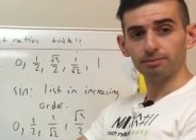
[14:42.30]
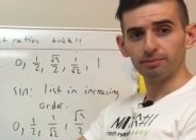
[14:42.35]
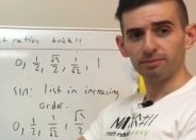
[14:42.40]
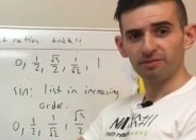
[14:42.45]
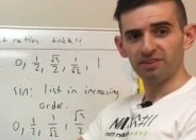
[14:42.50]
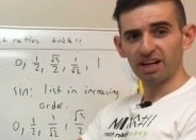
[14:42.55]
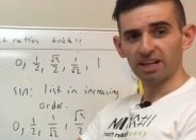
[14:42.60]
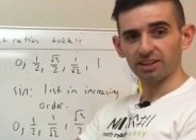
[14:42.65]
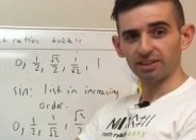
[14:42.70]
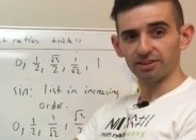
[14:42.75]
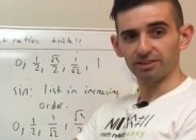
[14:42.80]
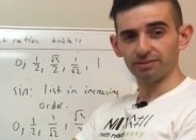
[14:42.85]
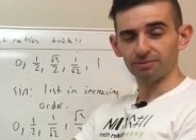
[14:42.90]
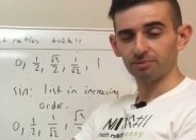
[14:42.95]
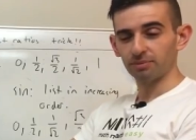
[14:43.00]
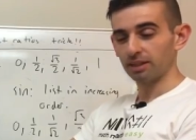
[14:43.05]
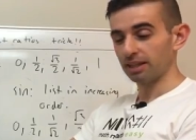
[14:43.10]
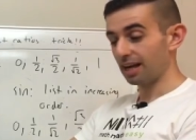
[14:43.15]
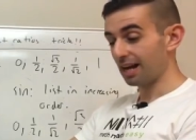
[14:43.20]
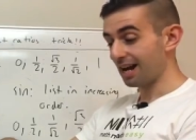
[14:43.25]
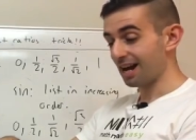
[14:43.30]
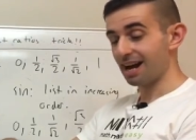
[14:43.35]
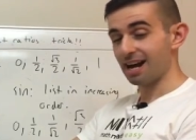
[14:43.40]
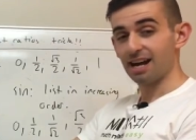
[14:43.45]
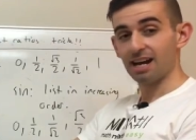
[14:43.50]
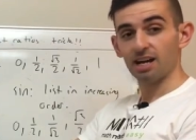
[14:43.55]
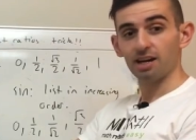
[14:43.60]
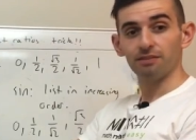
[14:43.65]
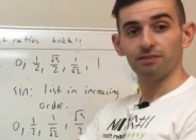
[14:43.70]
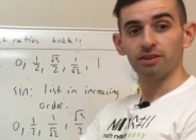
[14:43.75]
value? A
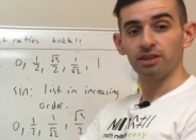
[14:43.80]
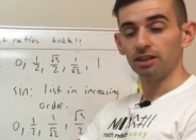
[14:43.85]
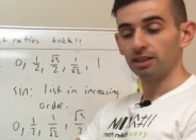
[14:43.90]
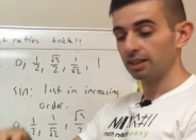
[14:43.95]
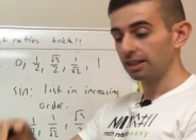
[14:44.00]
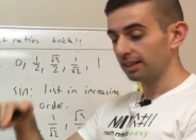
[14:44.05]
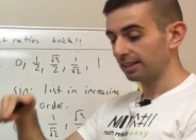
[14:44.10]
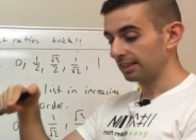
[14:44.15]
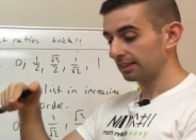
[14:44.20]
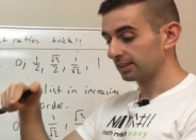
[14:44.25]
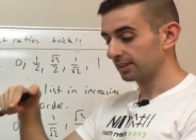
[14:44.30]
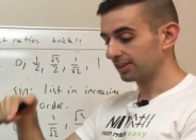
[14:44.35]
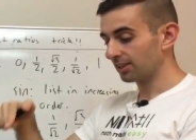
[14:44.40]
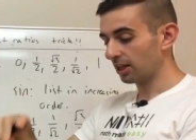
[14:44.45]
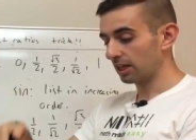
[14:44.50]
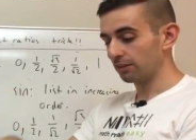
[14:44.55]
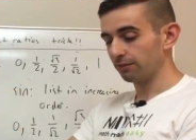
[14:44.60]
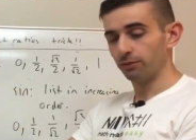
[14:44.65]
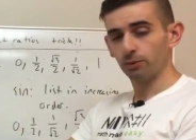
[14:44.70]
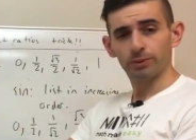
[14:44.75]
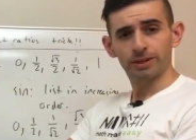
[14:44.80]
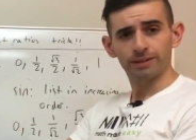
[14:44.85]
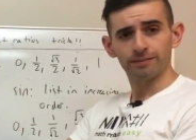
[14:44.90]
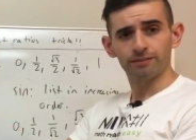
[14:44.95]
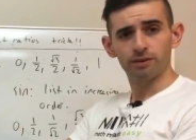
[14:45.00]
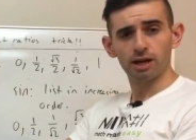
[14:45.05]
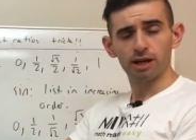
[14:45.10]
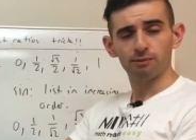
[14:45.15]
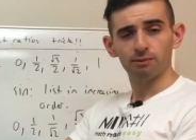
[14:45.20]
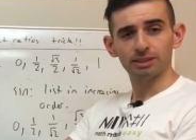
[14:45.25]
half. Then sine
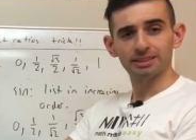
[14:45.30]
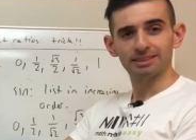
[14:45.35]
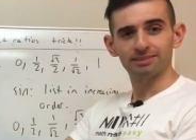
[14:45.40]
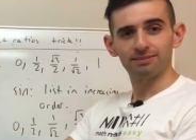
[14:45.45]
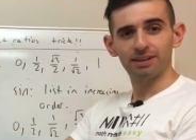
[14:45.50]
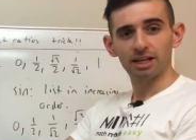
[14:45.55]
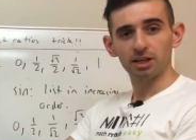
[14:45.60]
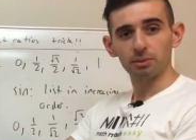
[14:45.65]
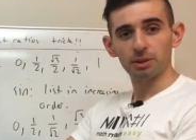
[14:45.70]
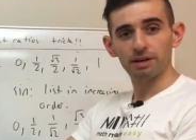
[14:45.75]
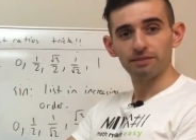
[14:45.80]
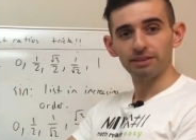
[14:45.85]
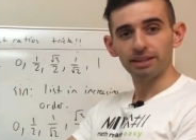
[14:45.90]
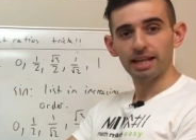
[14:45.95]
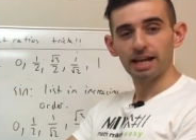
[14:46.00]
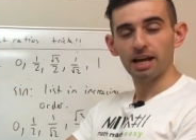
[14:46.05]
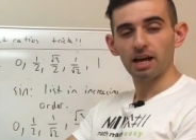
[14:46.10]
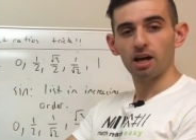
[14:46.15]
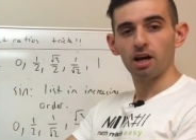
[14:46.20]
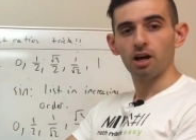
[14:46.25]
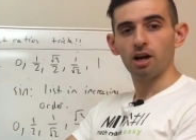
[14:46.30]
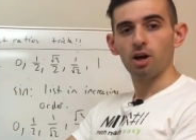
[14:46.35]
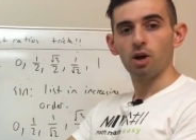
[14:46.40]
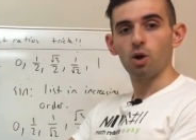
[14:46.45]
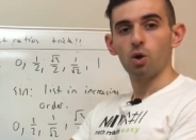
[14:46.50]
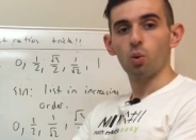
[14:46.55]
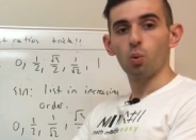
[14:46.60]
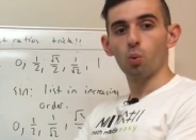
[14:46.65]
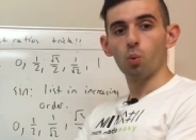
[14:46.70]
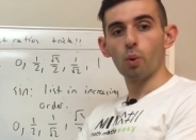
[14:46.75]
45, what's the value after
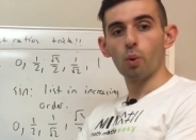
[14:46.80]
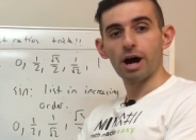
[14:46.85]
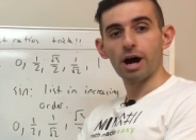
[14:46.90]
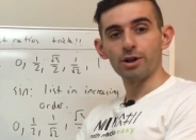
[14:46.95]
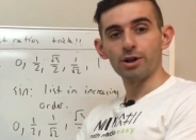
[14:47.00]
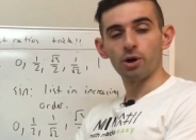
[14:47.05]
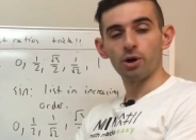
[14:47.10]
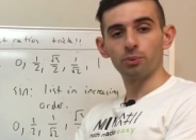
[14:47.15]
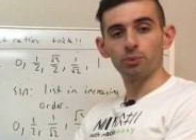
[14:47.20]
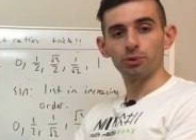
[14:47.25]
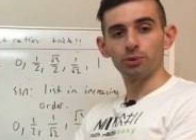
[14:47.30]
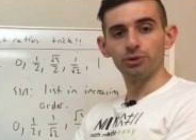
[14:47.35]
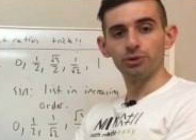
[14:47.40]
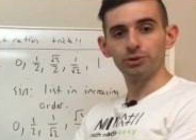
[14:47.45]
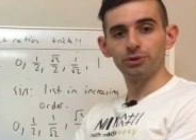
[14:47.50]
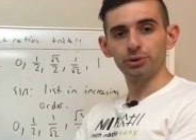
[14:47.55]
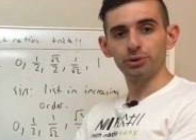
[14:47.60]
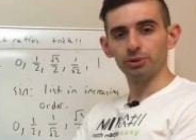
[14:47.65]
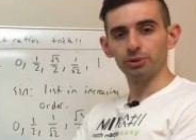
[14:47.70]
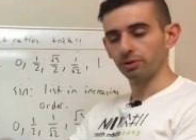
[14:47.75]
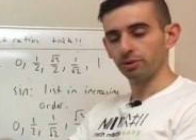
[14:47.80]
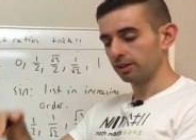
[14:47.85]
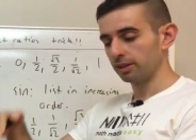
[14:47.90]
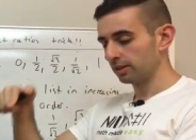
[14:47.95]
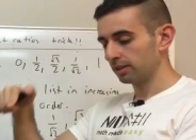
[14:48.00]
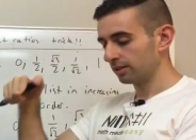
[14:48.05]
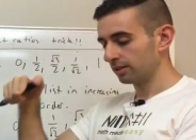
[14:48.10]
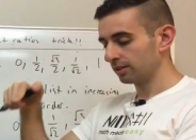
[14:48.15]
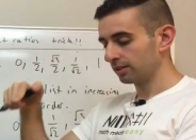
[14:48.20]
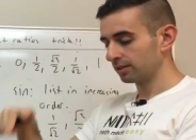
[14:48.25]
that? 1 on root 2.
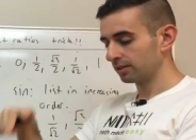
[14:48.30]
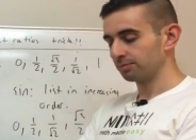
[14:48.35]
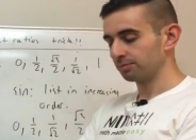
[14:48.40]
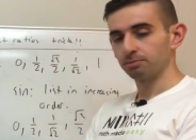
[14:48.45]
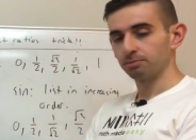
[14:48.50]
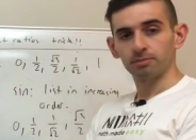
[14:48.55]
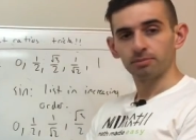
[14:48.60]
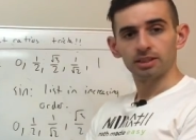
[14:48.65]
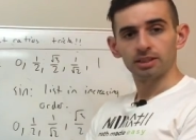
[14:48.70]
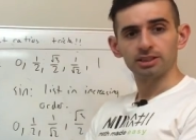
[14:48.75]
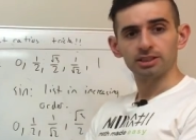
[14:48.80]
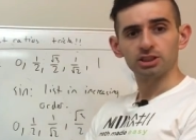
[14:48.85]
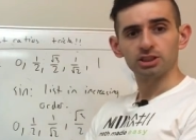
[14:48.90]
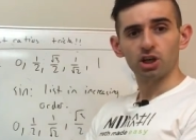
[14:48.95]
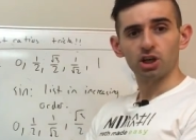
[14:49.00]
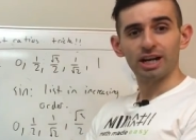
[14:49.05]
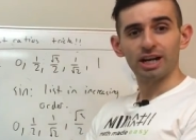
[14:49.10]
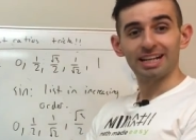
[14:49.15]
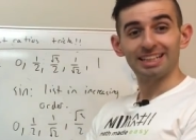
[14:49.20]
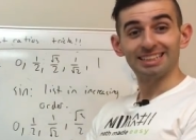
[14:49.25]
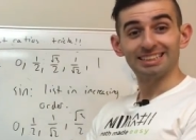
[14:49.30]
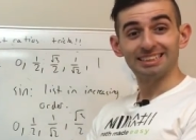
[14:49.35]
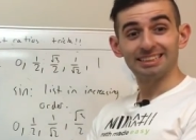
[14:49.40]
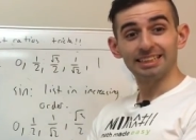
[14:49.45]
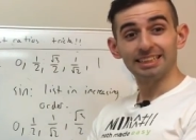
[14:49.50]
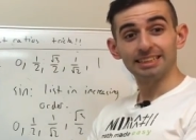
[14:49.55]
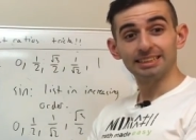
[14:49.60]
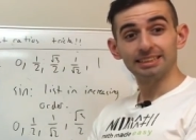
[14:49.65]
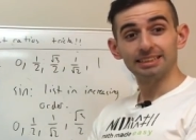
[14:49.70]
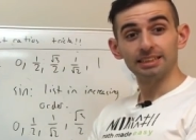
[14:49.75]
Sine
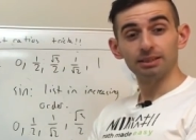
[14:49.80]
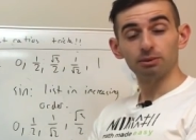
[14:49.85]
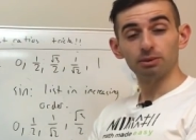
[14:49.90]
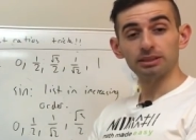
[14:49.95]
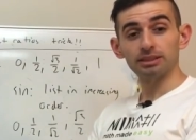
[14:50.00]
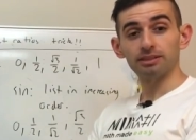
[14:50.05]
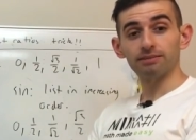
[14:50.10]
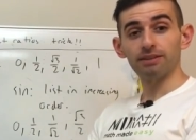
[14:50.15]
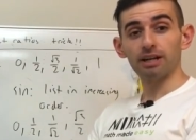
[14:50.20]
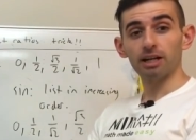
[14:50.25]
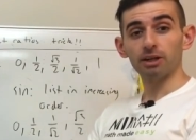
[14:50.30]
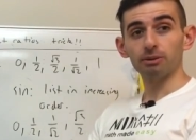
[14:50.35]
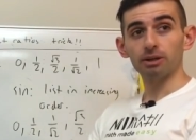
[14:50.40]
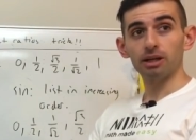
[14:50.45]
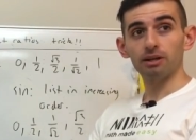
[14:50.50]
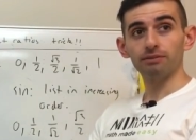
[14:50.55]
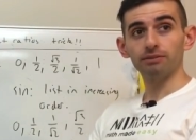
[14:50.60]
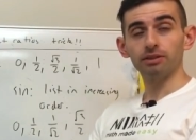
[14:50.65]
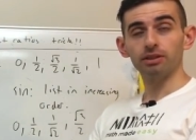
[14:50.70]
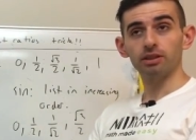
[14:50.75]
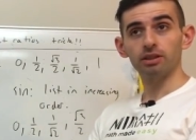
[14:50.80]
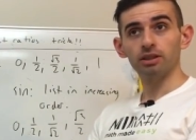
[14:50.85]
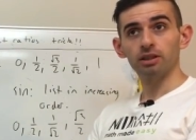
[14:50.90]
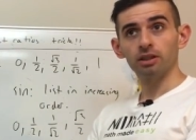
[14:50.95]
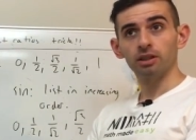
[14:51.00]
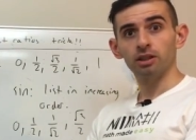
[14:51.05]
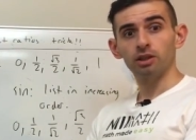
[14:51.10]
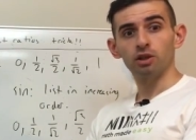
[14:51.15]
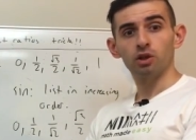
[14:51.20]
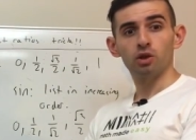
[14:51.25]
60, what's the value
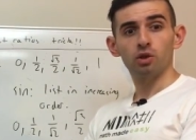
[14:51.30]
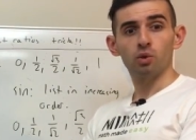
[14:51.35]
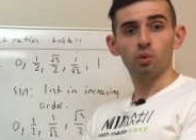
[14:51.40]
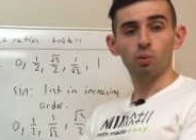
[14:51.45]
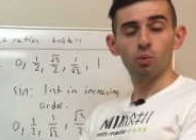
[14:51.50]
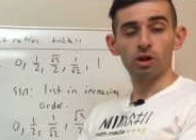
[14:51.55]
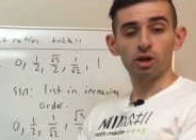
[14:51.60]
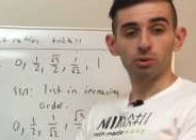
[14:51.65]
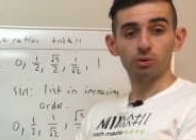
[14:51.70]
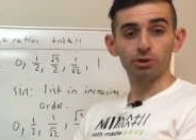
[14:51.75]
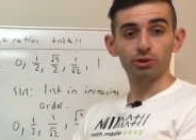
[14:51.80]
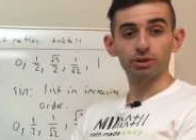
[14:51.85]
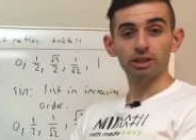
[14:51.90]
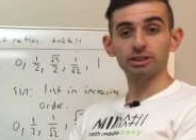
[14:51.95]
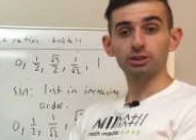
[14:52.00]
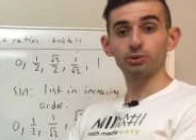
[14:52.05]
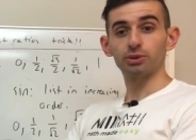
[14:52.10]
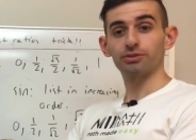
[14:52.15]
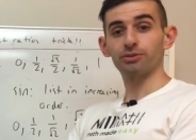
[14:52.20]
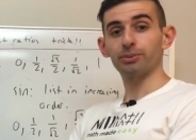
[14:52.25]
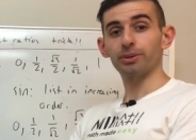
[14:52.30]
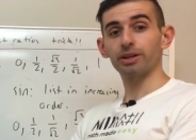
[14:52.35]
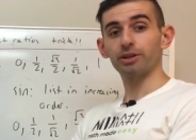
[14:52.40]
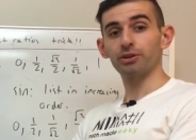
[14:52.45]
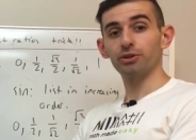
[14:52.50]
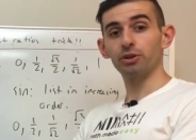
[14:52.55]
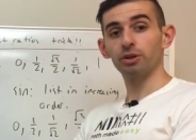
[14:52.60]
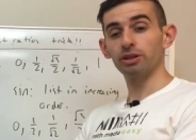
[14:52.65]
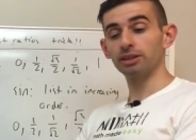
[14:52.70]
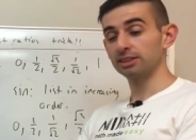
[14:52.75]
after 1 on root 2? That's root 3 on
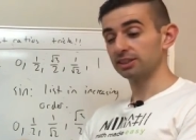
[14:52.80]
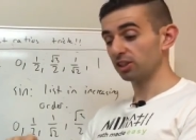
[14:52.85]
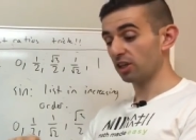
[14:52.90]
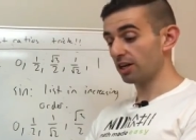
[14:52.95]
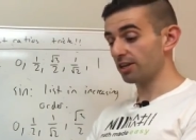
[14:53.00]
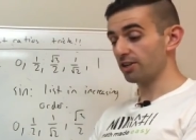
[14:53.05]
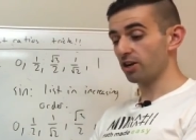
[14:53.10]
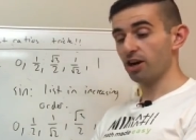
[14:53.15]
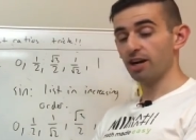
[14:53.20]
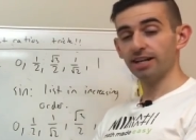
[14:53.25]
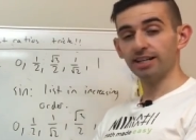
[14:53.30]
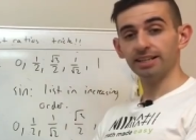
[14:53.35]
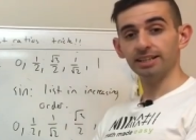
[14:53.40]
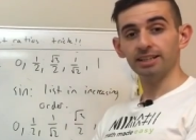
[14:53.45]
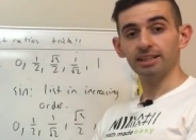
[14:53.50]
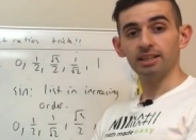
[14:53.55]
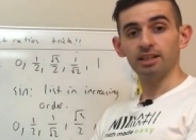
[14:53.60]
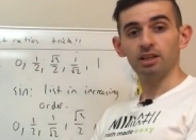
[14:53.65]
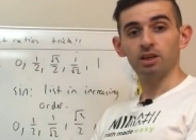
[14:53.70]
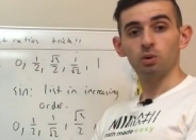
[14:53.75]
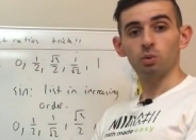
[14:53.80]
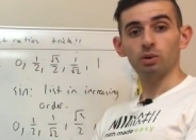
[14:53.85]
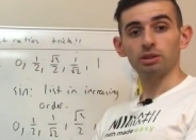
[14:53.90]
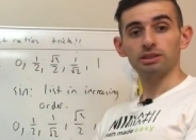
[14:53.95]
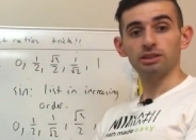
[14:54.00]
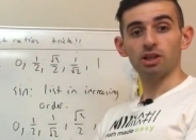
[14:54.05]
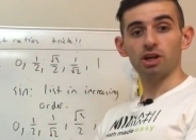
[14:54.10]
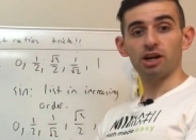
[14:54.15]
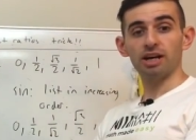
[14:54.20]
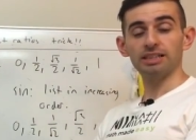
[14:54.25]
2. And sine 90,
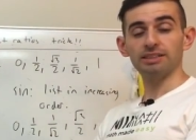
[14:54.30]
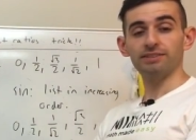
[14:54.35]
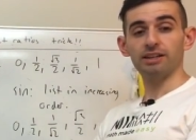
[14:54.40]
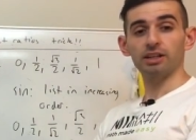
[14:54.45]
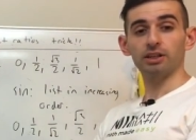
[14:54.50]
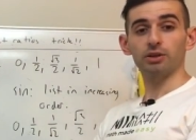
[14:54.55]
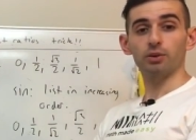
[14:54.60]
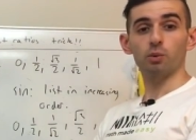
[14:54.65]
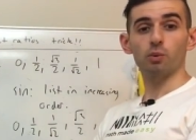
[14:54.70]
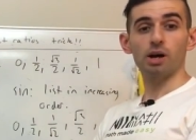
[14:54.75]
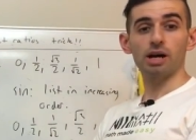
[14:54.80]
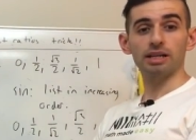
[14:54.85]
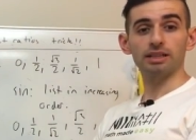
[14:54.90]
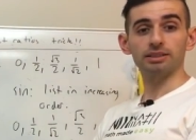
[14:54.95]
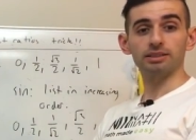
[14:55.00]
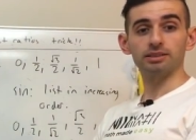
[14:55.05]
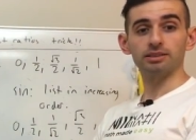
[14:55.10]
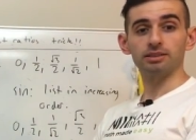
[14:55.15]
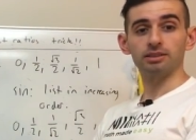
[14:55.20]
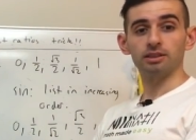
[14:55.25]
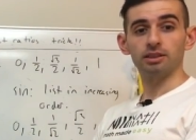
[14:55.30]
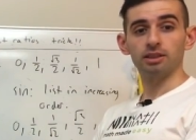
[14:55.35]
what's the highest value? 1.